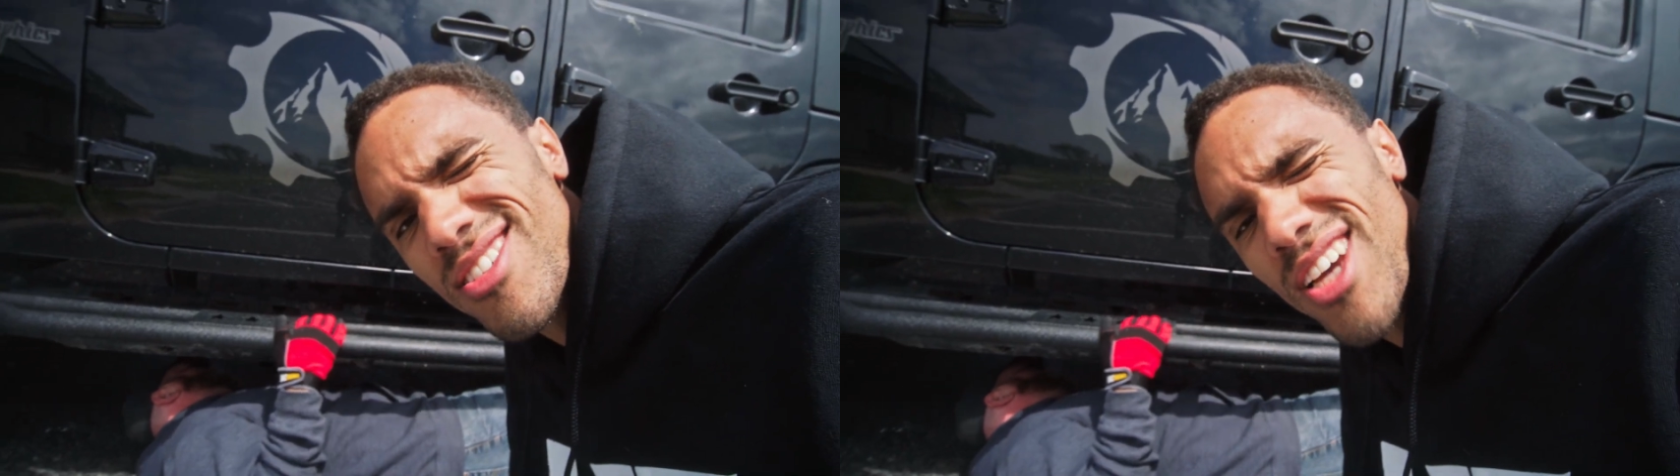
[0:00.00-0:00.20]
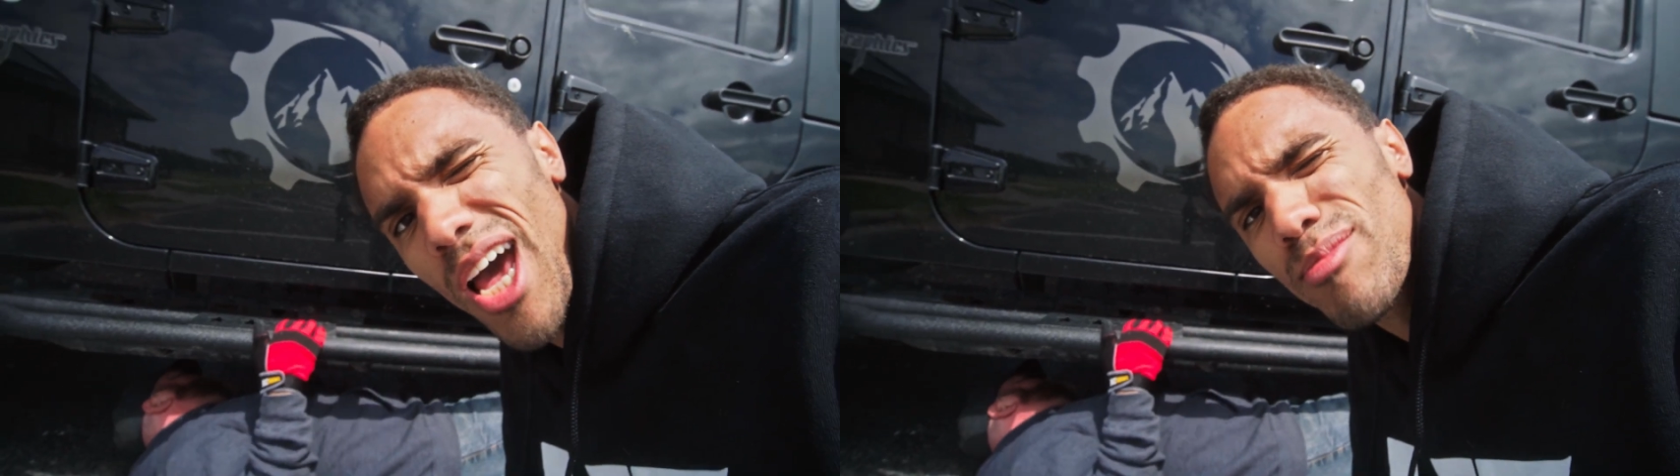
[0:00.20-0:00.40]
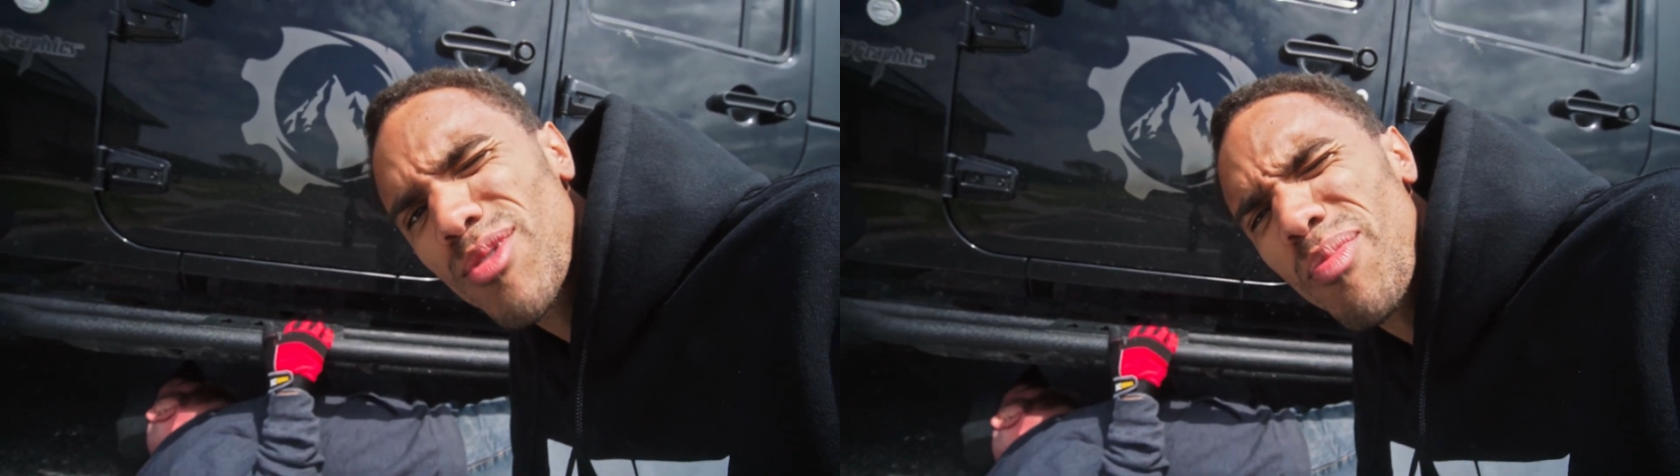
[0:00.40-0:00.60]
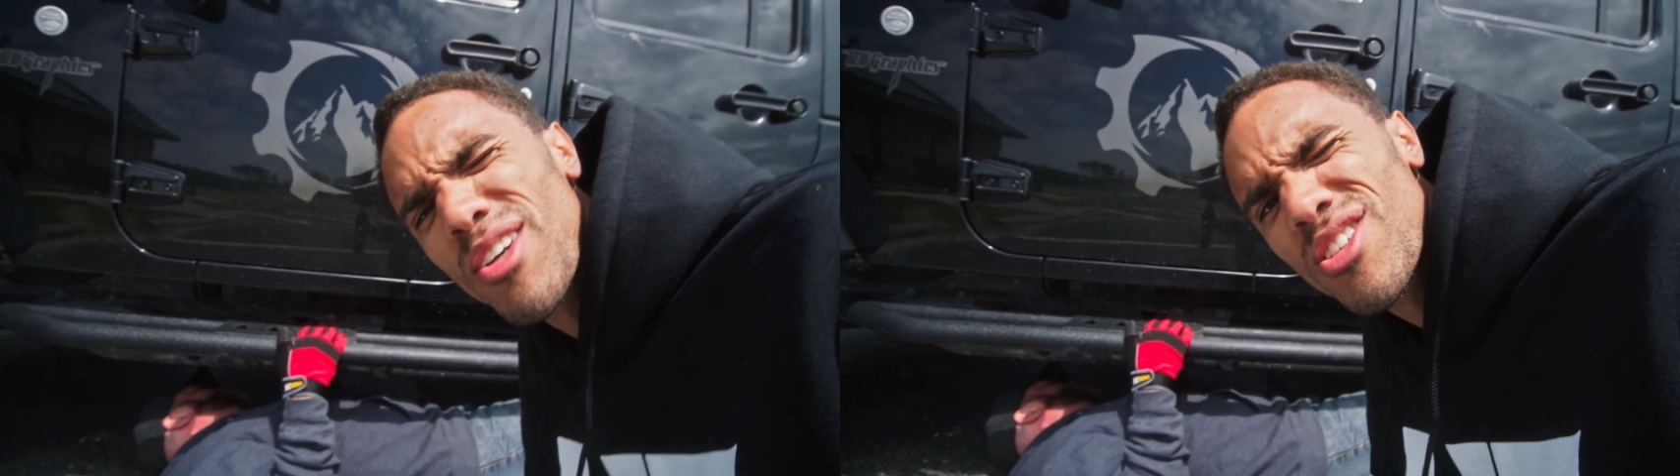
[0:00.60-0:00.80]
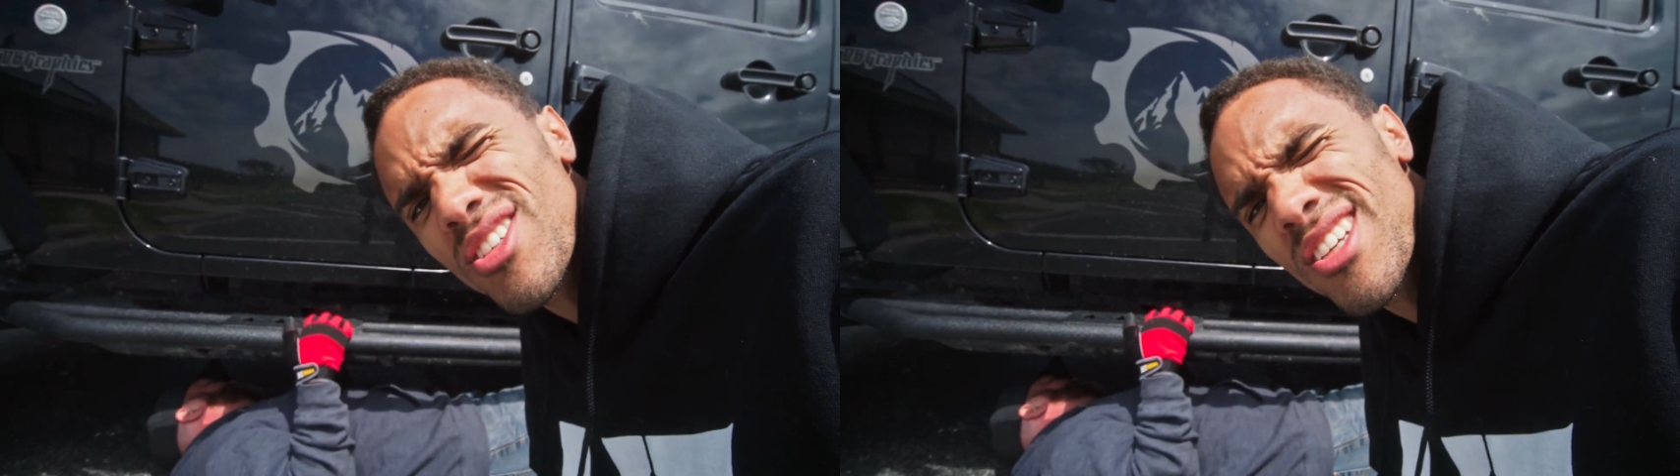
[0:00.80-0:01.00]
Got him
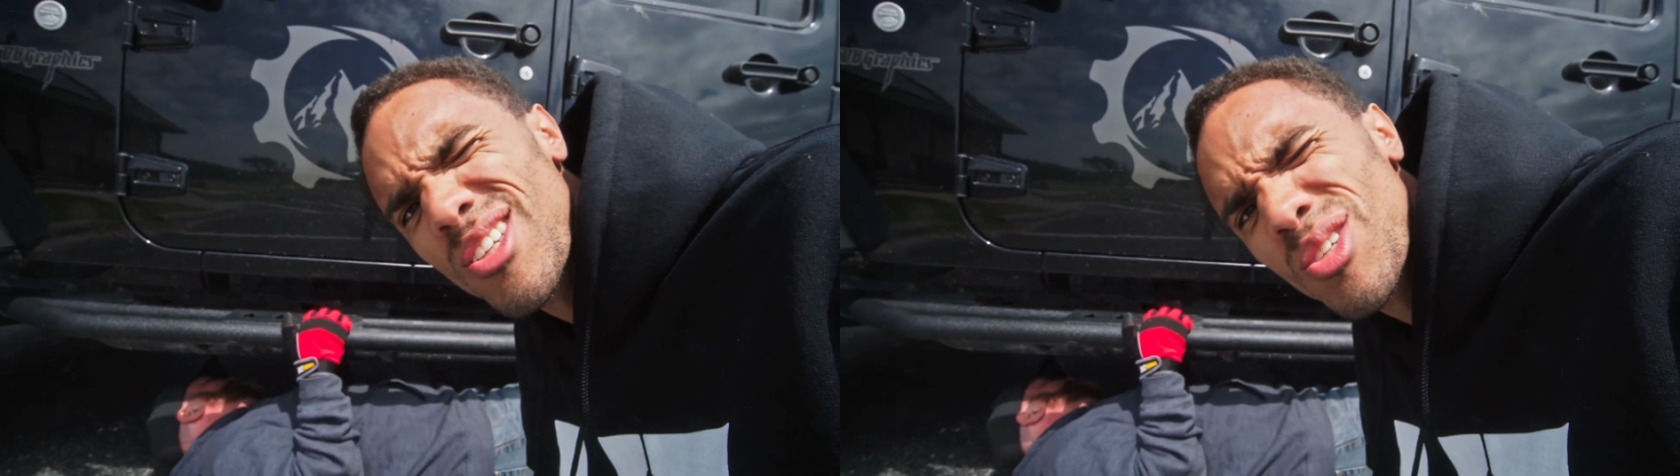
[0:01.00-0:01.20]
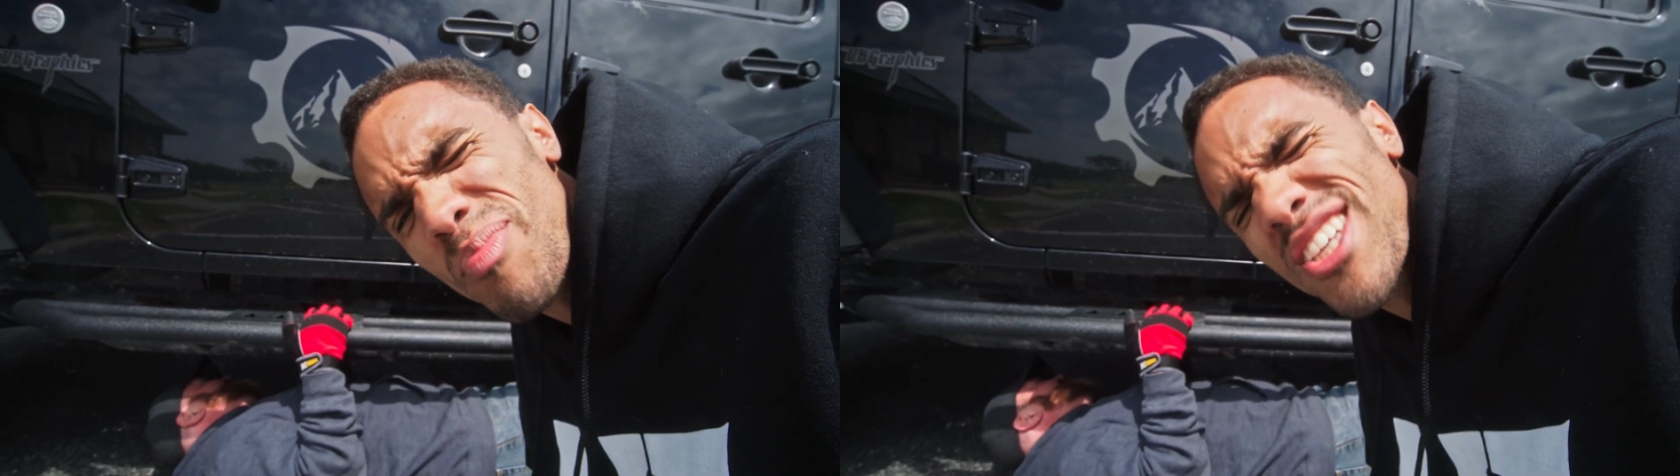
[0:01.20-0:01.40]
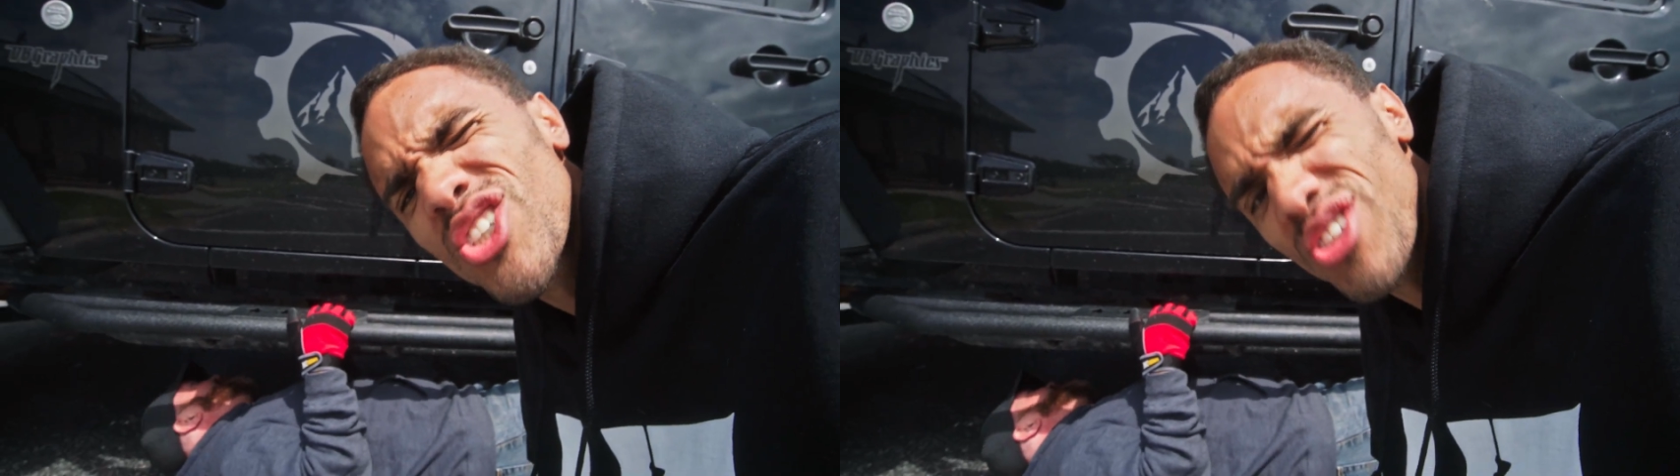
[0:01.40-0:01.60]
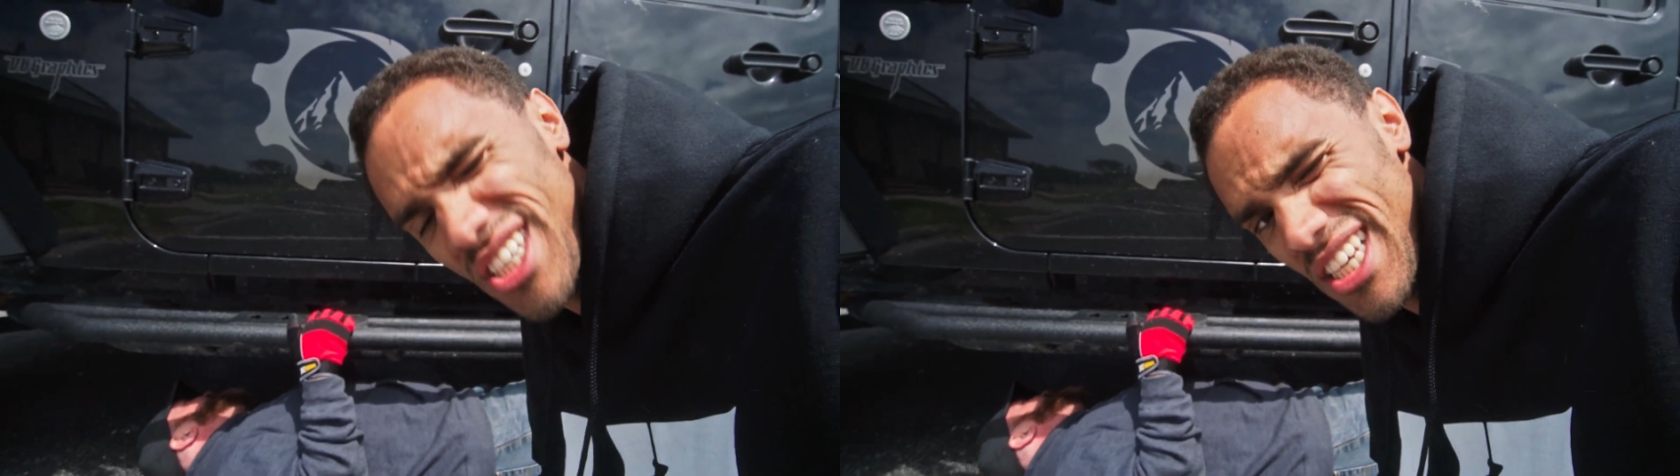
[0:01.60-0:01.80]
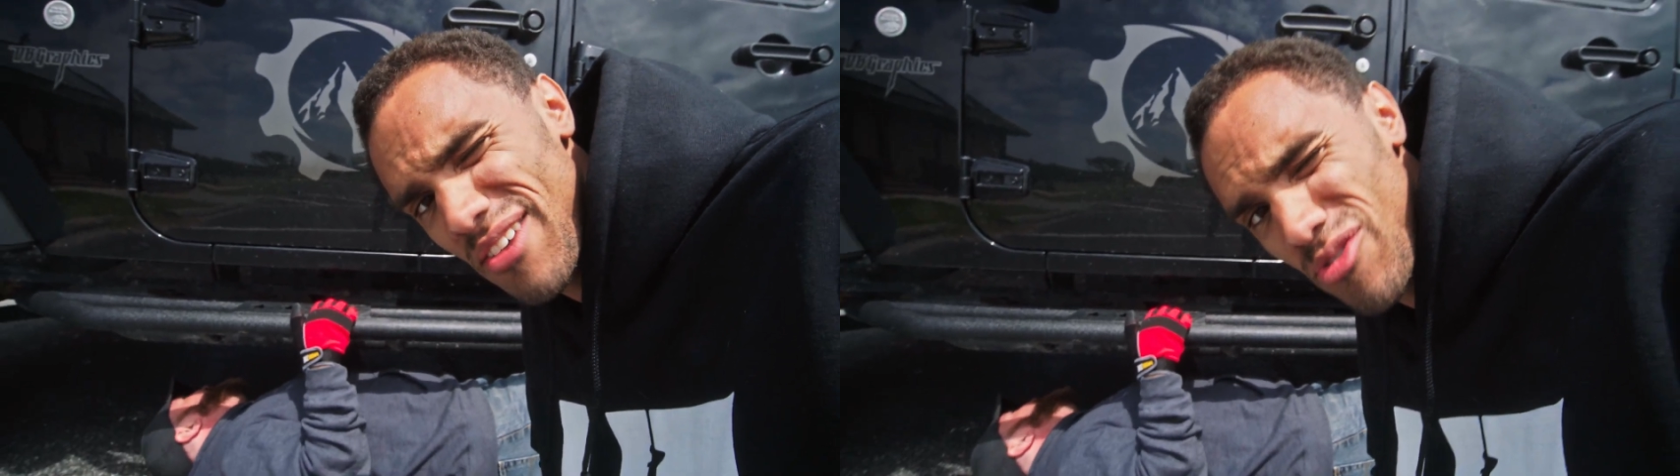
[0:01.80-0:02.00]

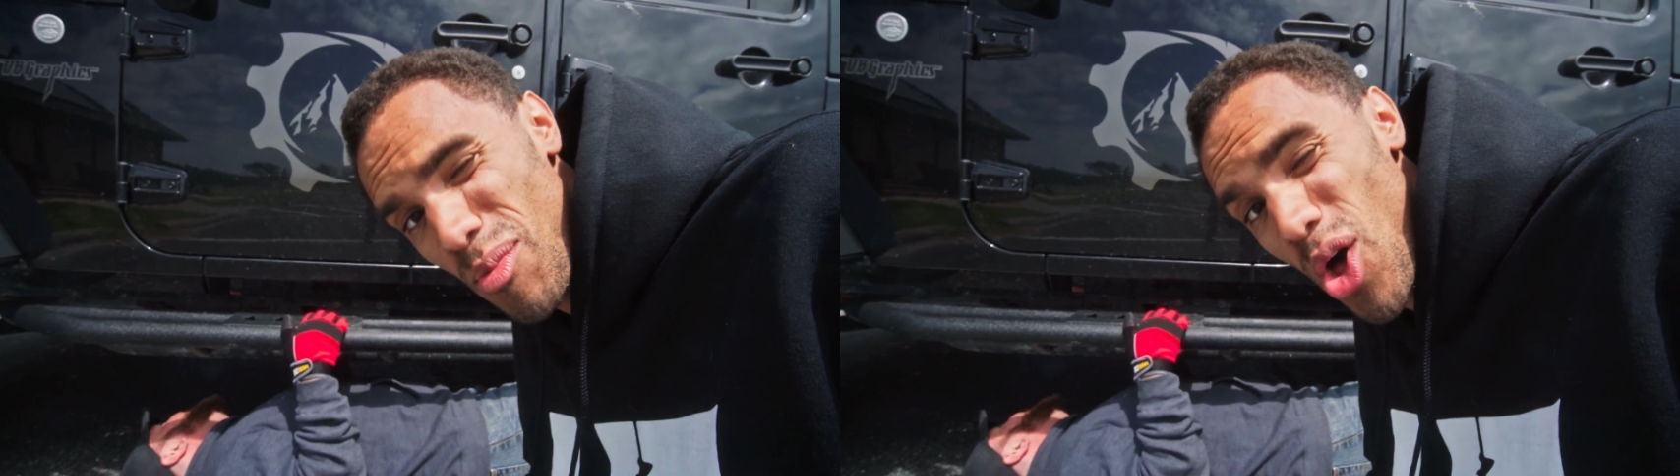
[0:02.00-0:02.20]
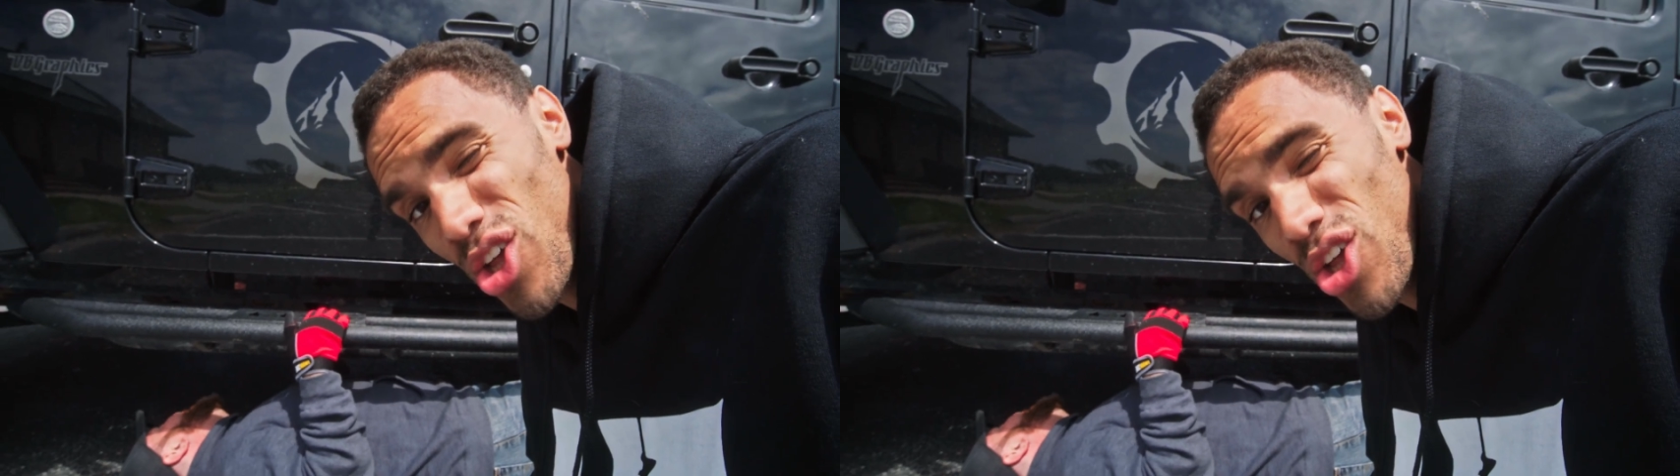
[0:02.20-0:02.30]
specialty from